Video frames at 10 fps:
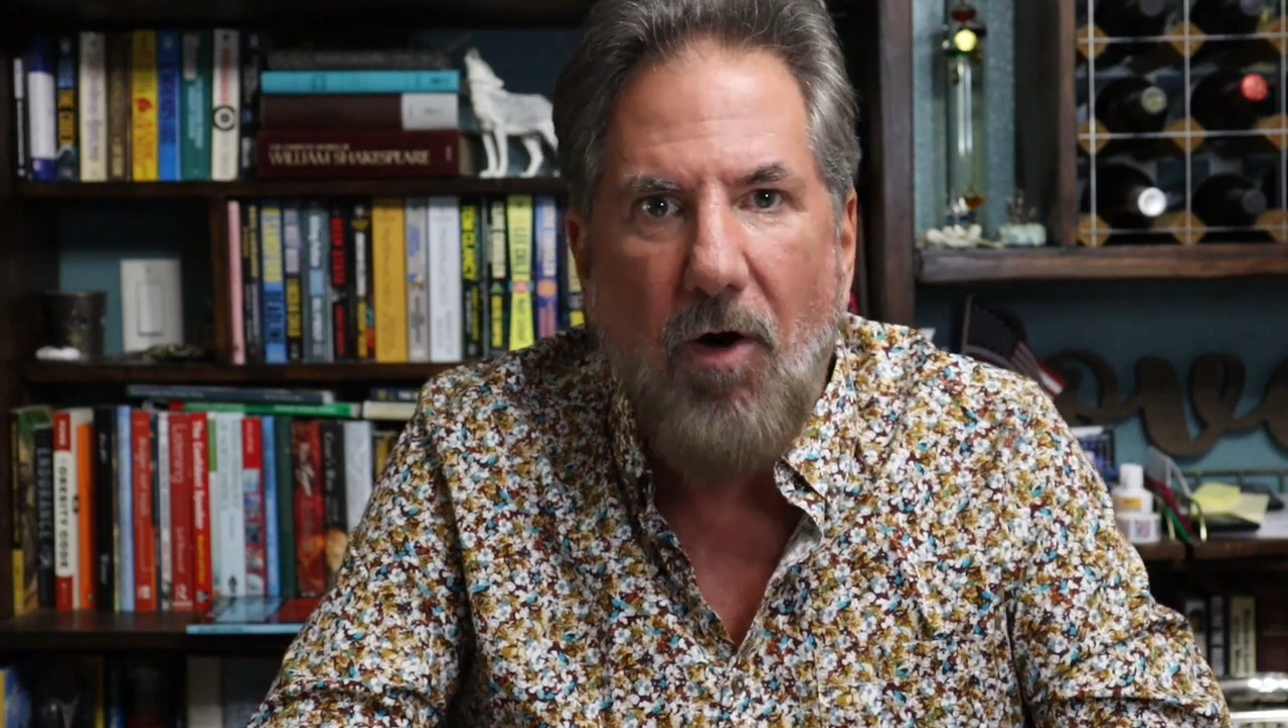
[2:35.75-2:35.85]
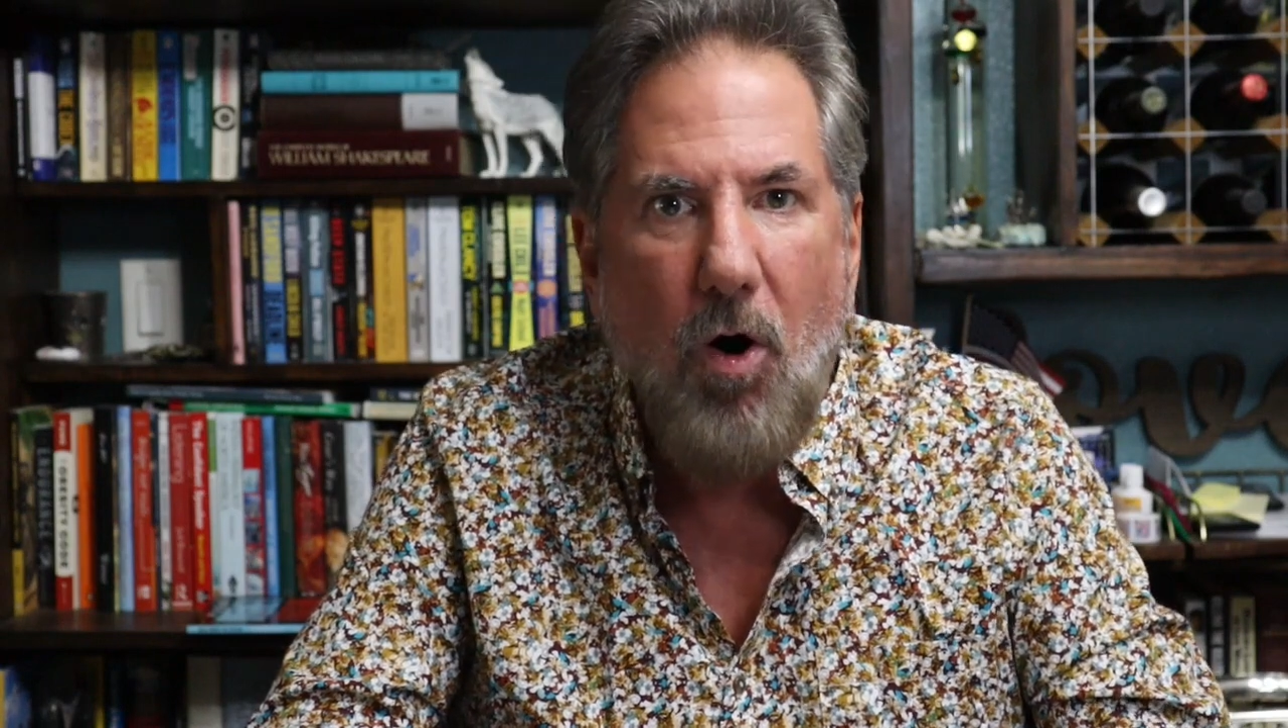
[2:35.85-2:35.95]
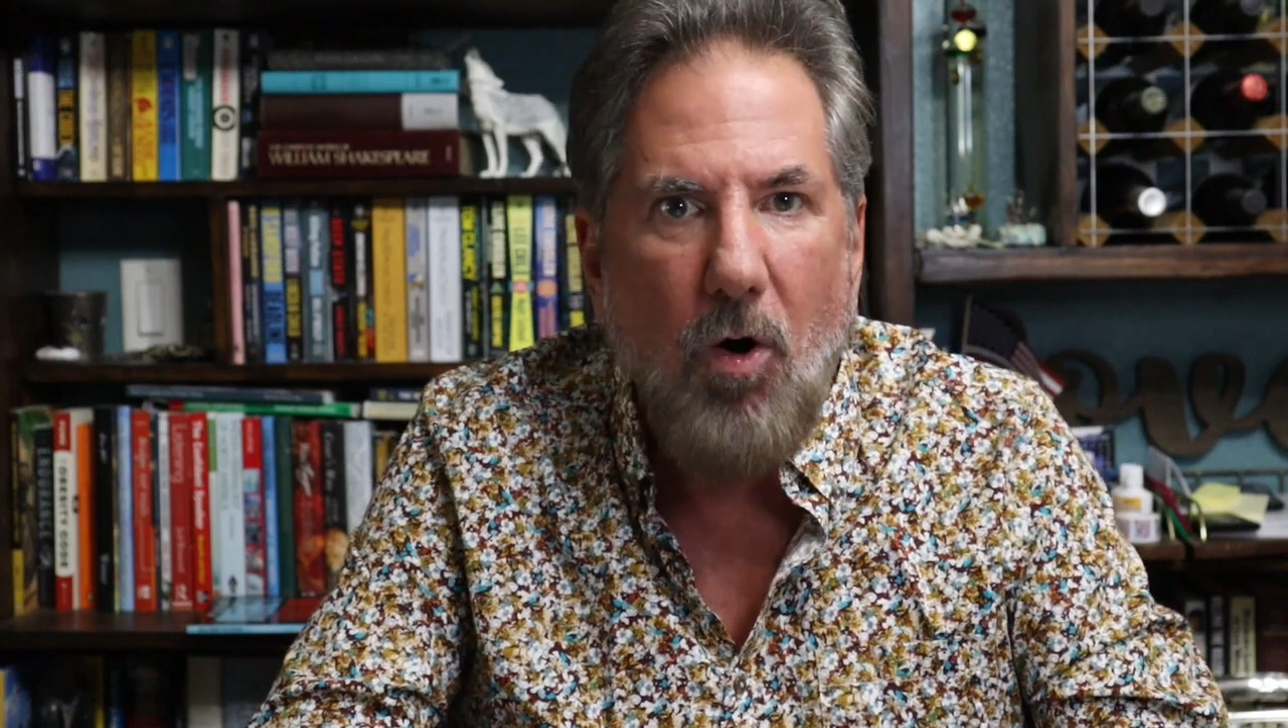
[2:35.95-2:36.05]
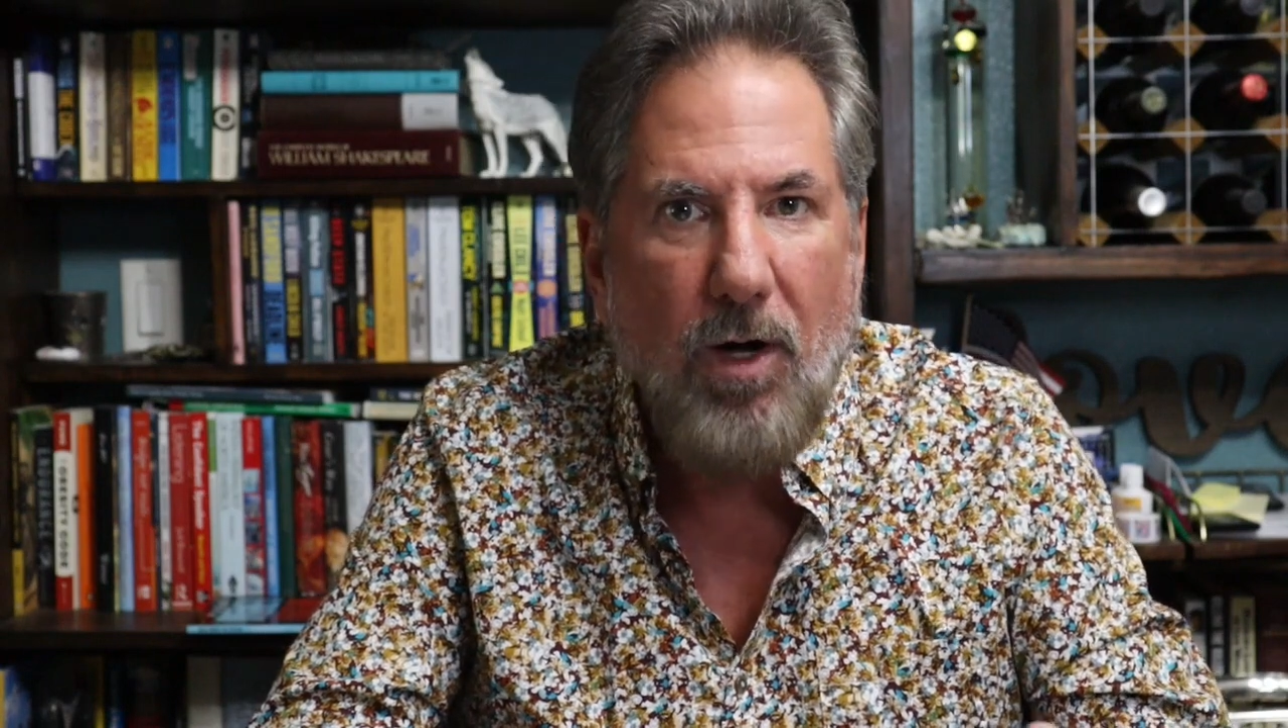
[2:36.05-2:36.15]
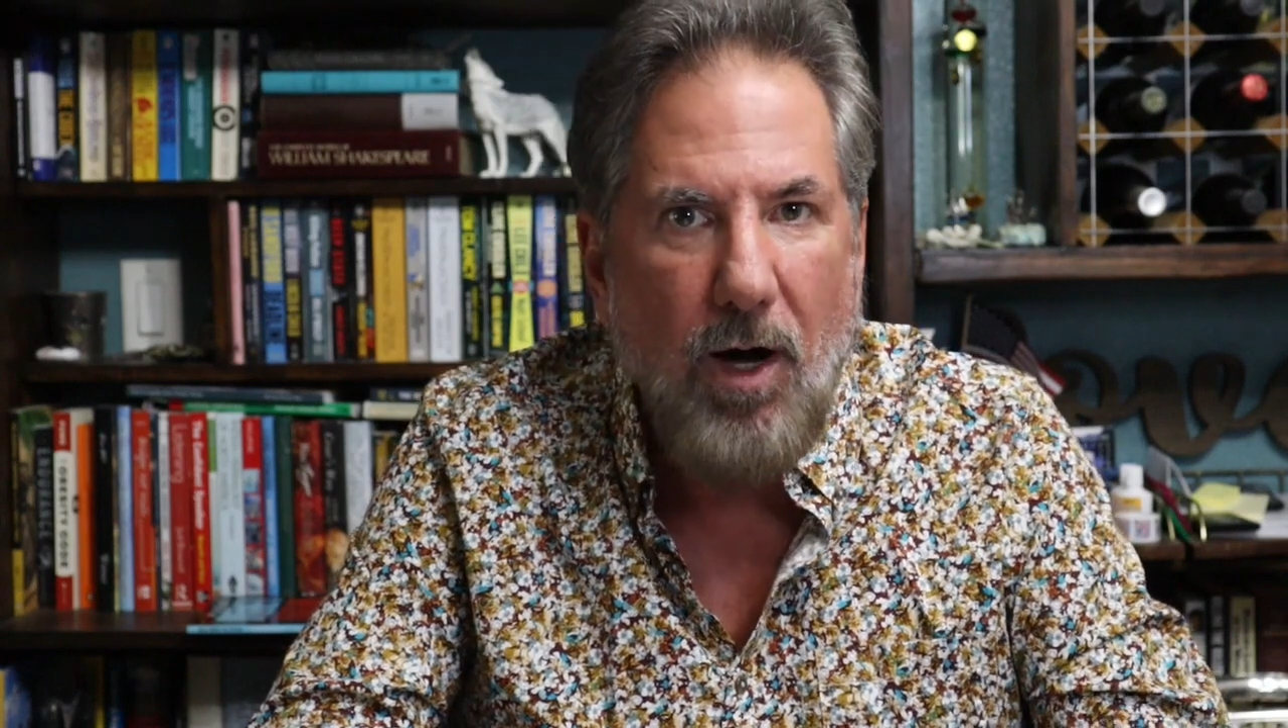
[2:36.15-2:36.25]

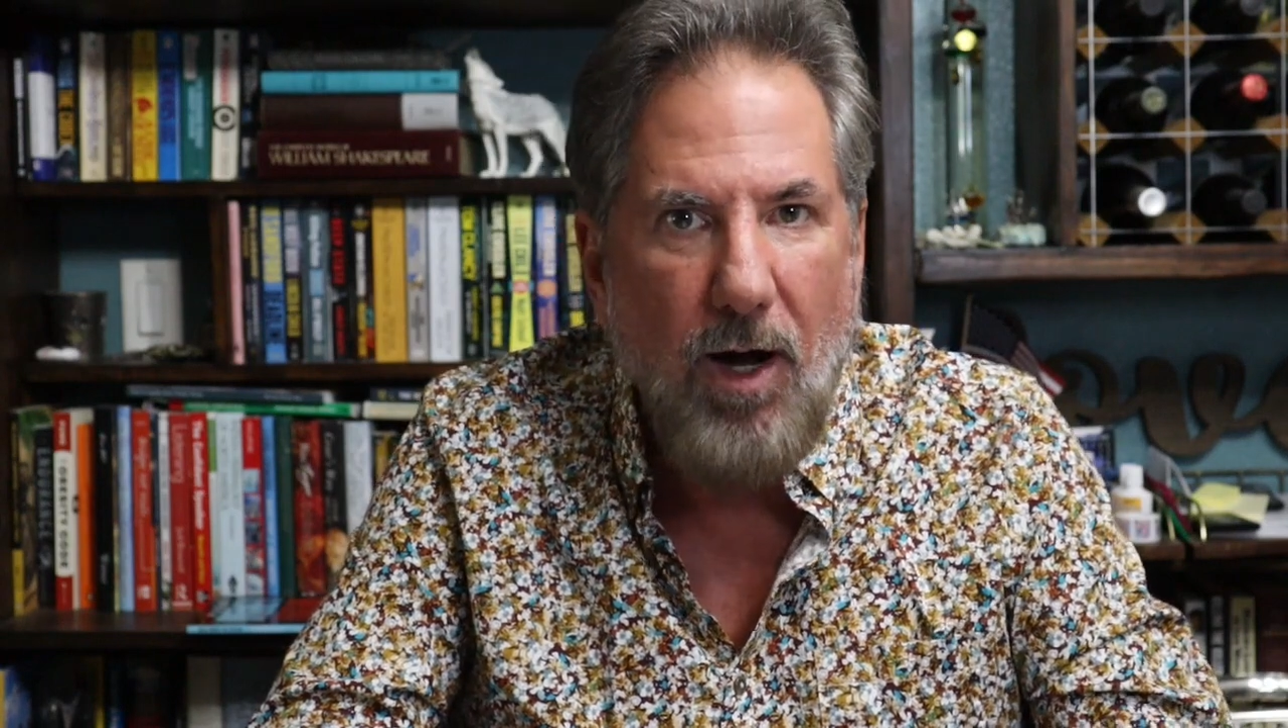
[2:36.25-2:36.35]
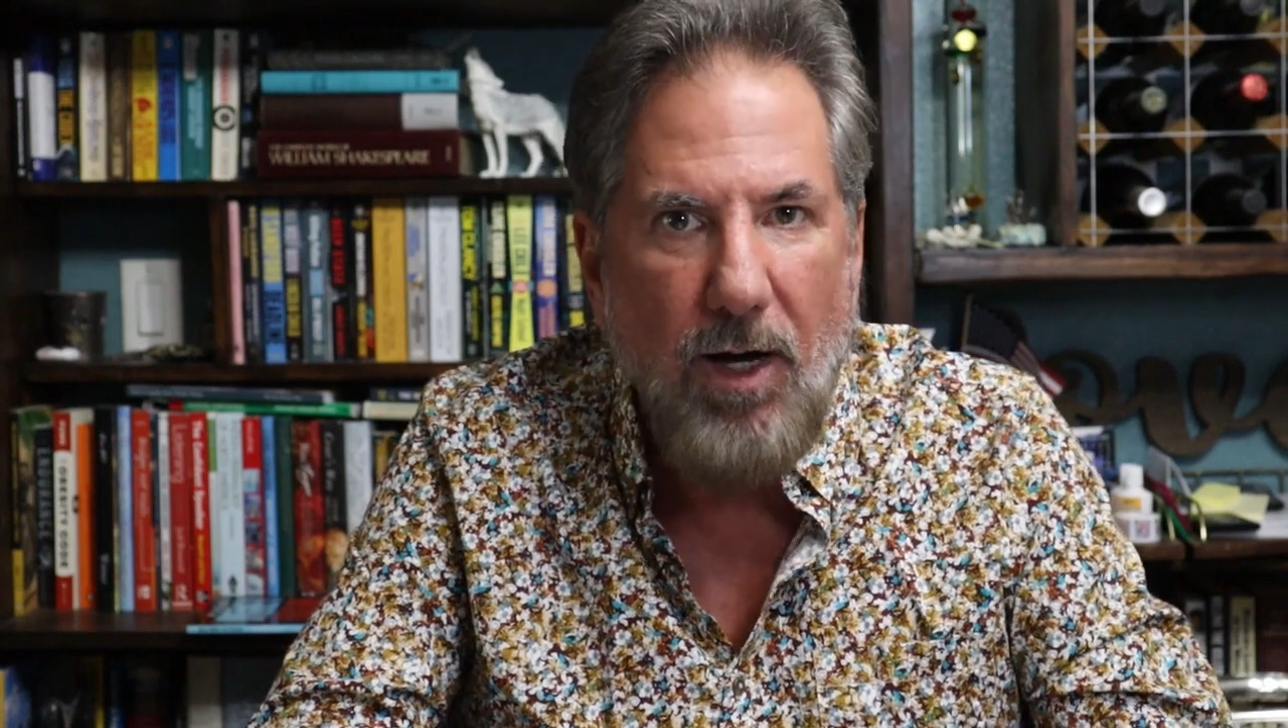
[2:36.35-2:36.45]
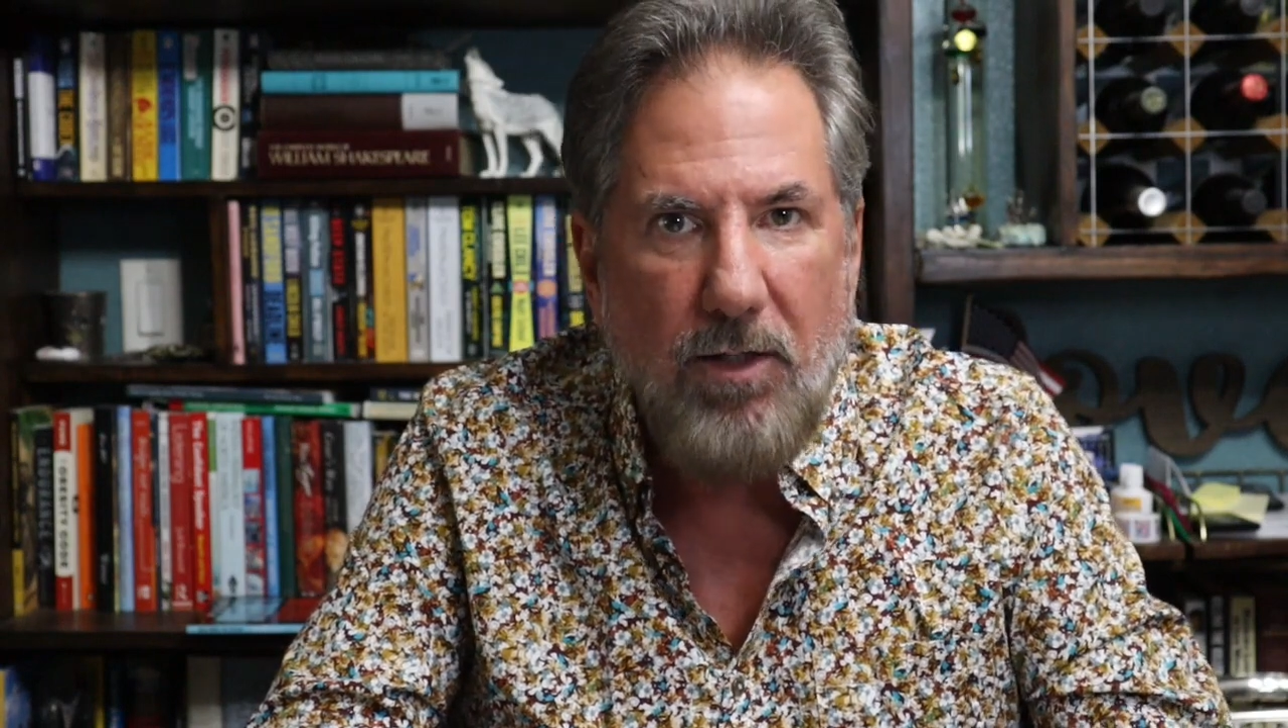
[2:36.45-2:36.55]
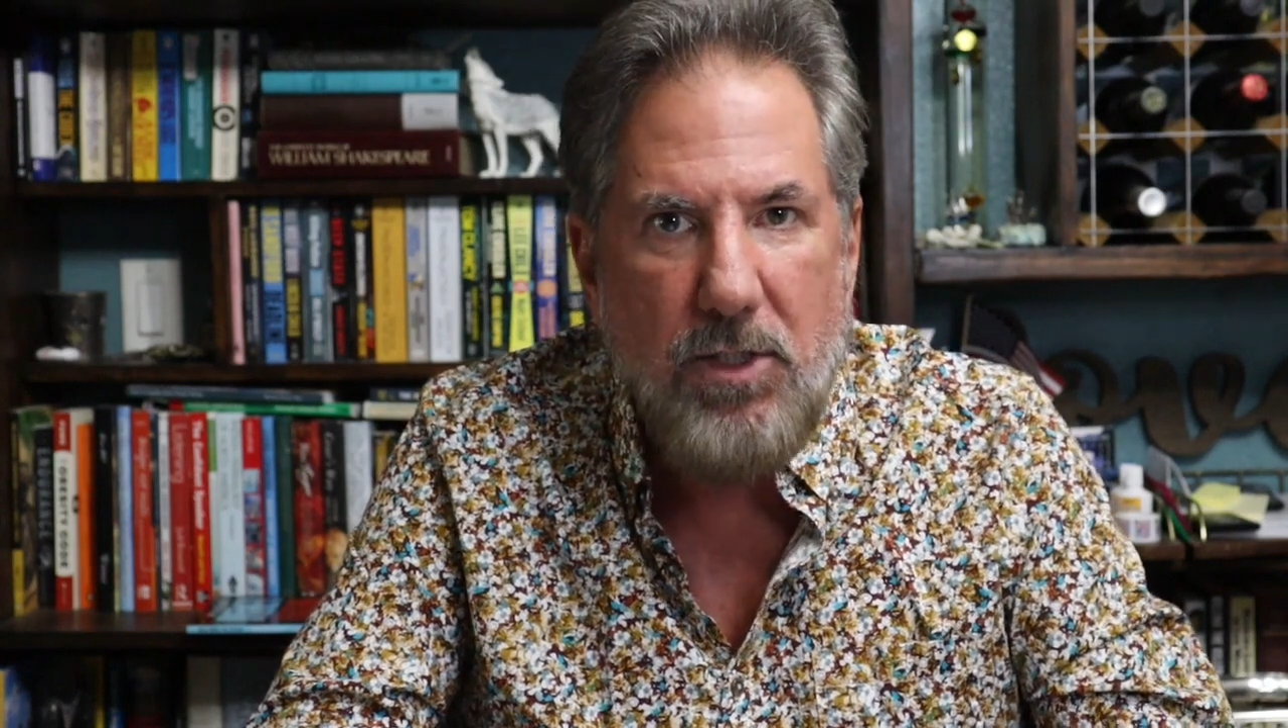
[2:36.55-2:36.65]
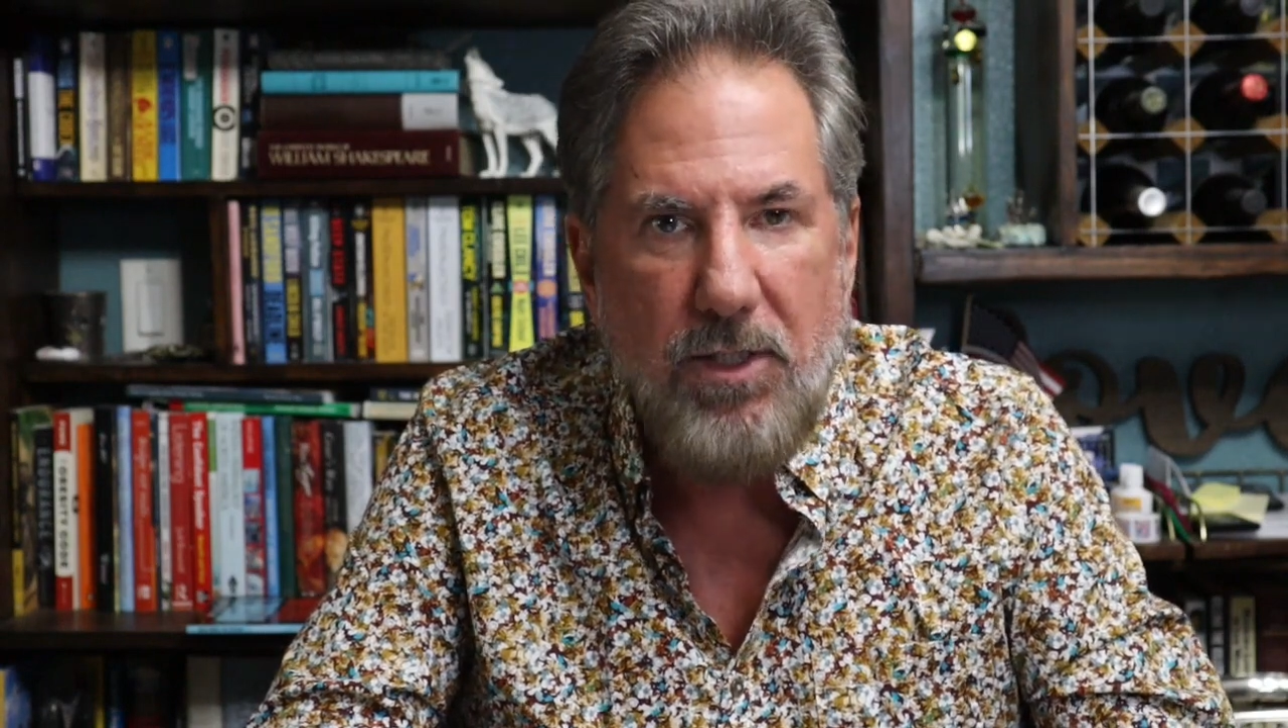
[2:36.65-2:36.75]
all kinds.